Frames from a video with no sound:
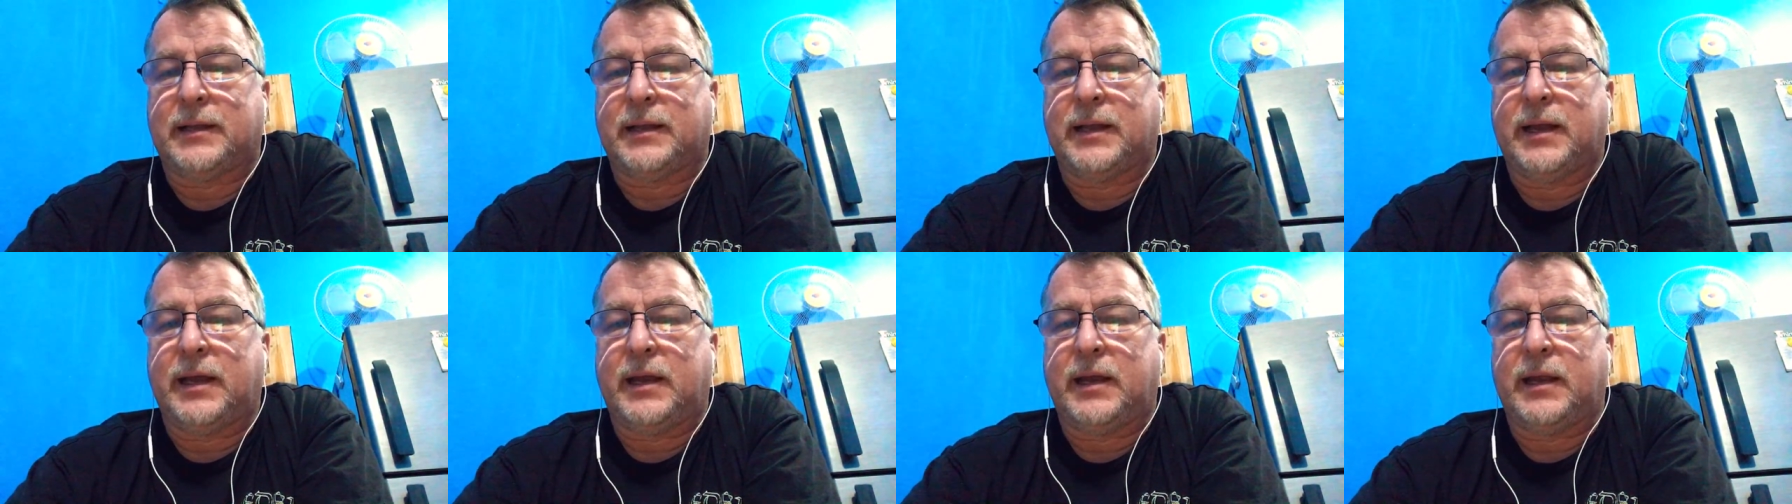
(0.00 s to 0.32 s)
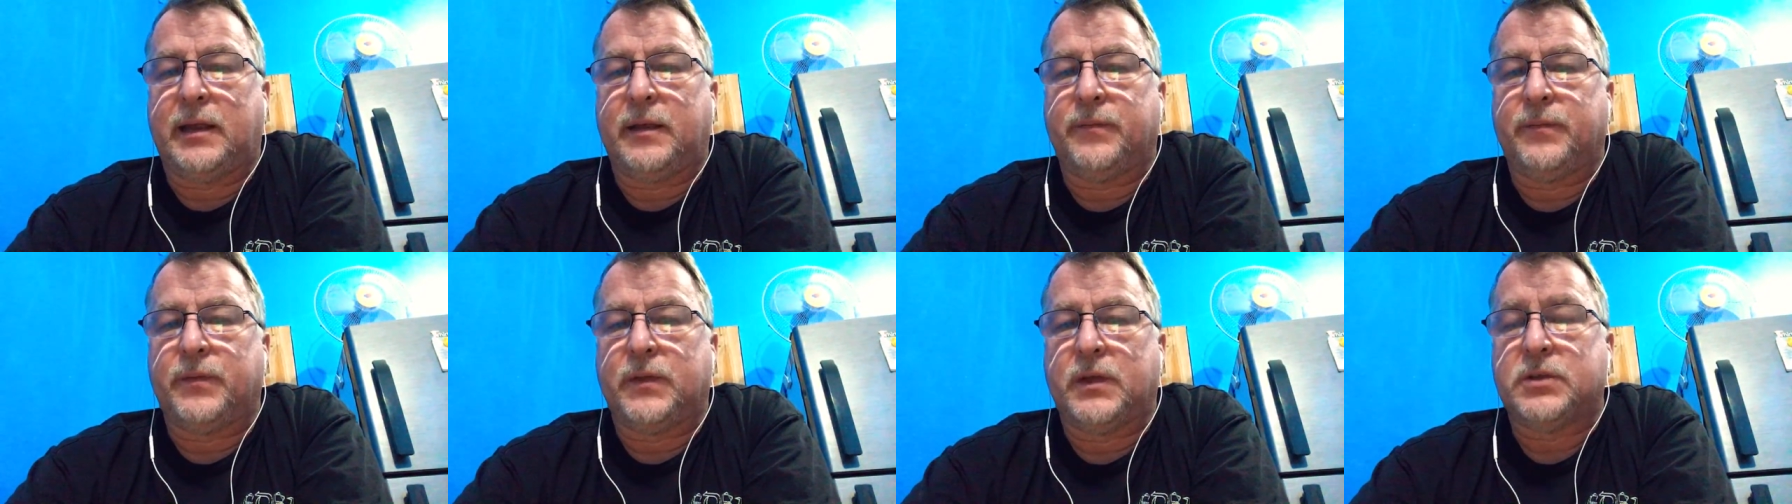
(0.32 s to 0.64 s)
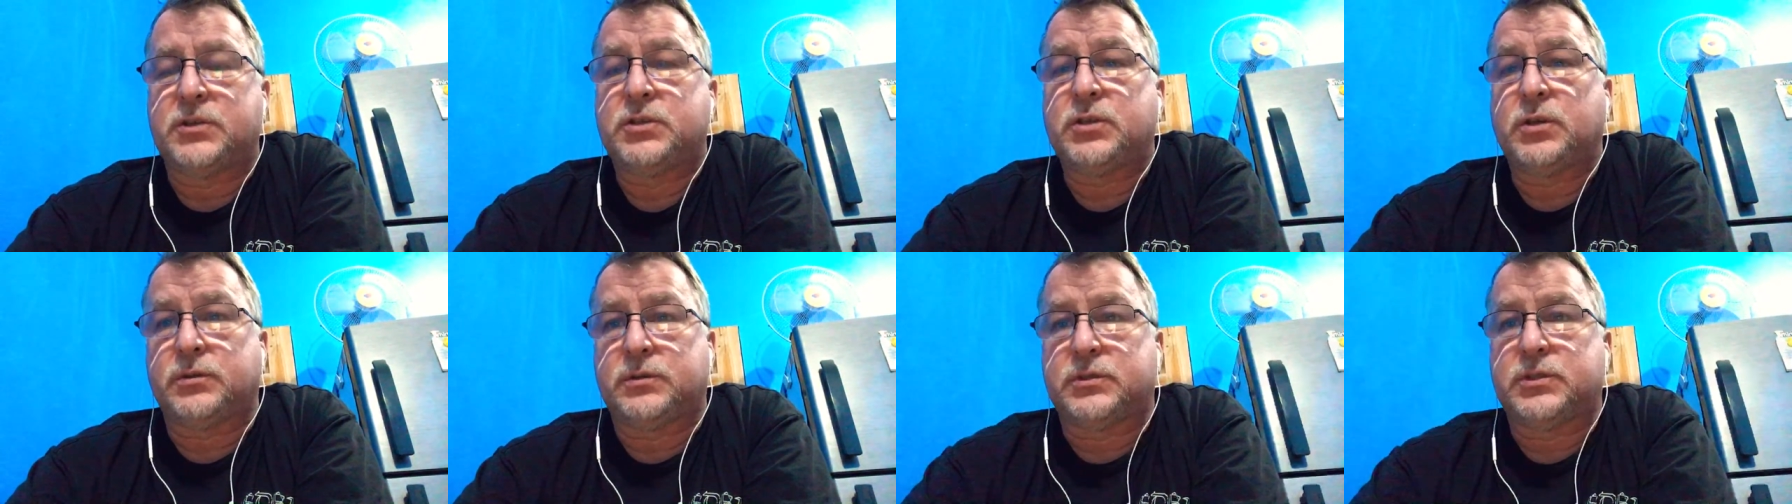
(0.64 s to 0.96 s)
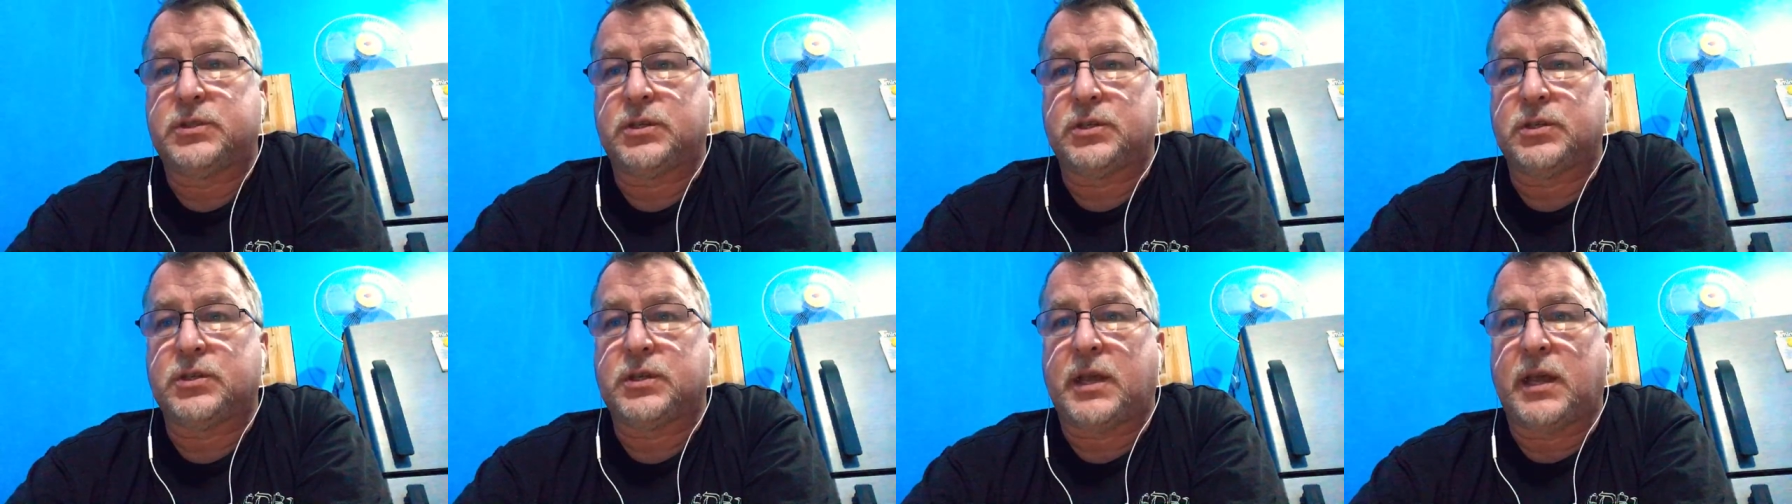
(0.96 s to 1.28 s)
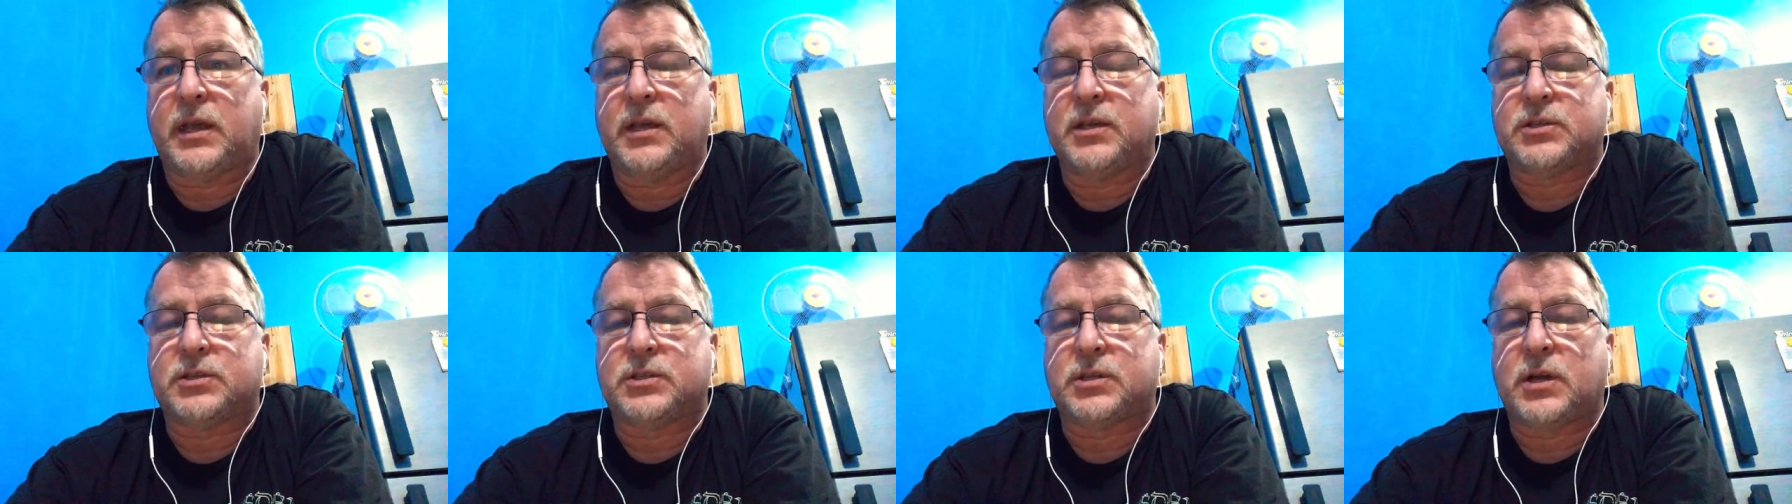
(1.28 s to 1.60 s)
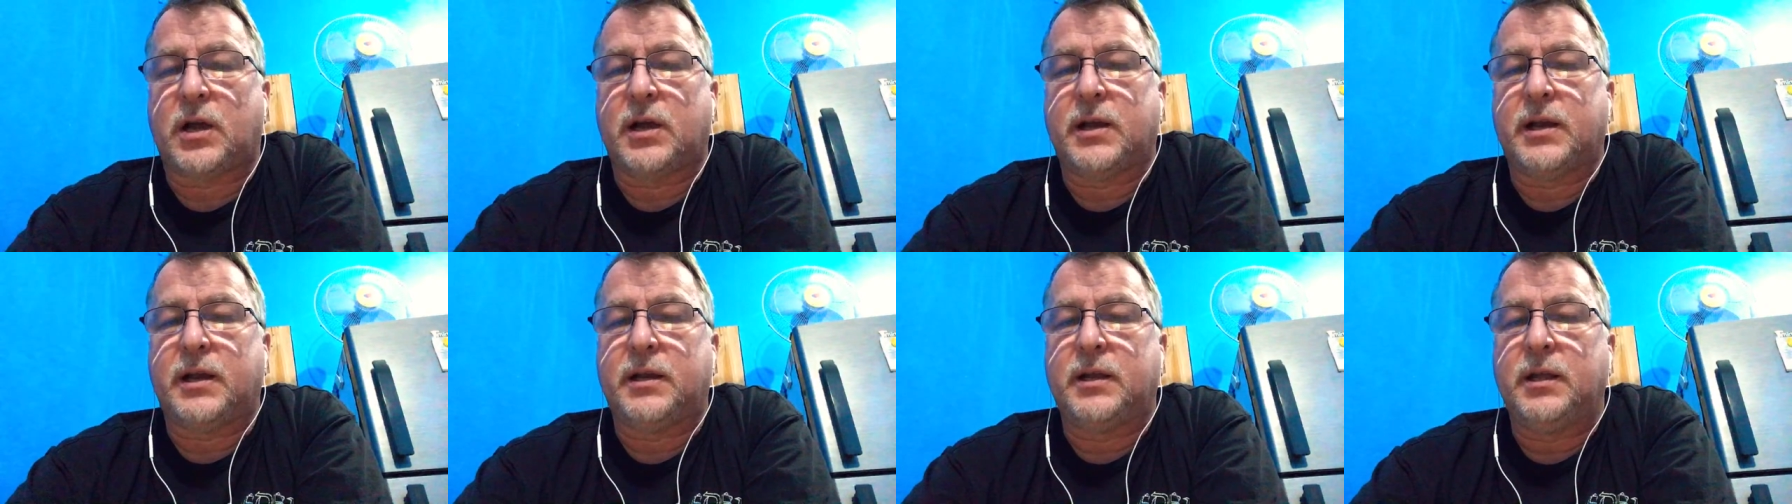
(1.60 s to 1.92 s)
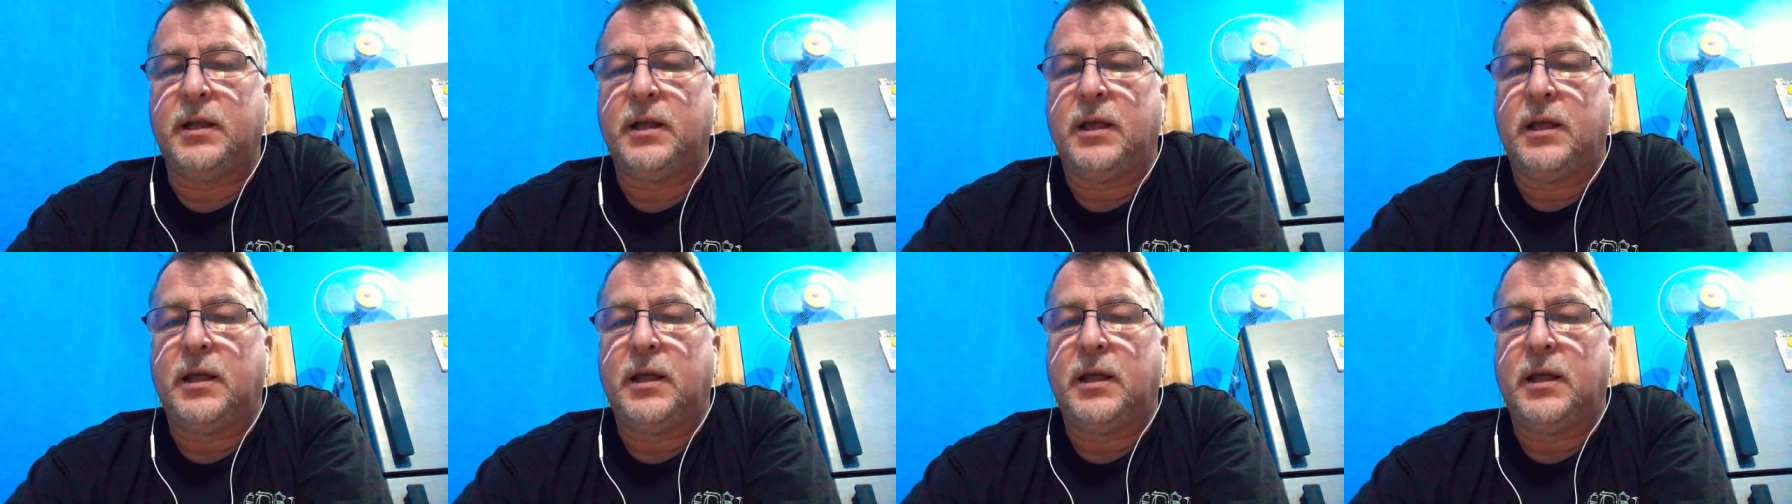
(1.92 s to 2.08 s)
lady. She'll get you started,